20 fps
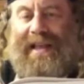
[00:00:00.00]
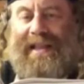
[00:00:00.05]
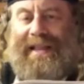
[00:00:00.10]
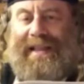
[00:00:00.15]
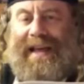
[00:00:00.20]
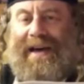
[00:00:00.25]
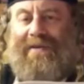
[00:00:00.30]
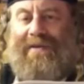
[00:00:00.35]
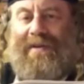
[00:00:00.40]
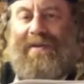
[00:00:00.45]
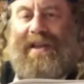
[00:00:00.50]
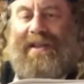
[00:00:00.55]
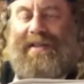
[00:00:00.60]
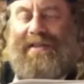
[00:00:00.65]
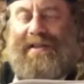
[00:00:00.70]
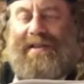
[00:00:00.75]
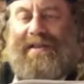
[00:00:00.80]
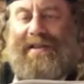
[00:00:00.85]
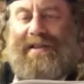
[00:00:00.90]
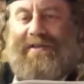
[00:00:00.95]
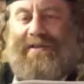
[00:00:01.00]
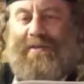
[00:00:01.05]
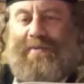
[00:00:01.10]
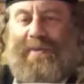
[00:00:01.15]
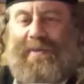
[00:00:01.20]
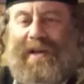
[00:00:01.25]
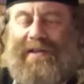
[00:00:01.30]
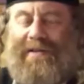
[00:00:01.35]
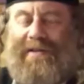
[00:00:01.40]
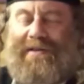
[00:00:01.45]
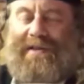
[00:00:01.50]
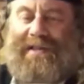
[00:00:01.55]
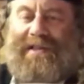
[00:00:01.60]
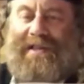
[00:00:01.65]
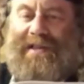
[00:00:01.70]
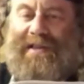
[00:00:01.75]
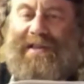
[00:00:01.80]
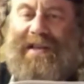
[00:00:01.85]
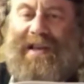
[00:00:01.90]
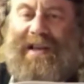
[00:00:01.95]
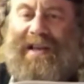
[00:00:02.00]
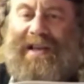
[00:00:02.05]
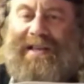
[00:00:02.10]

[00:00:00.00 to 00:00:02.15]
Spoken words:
and now in your plate you see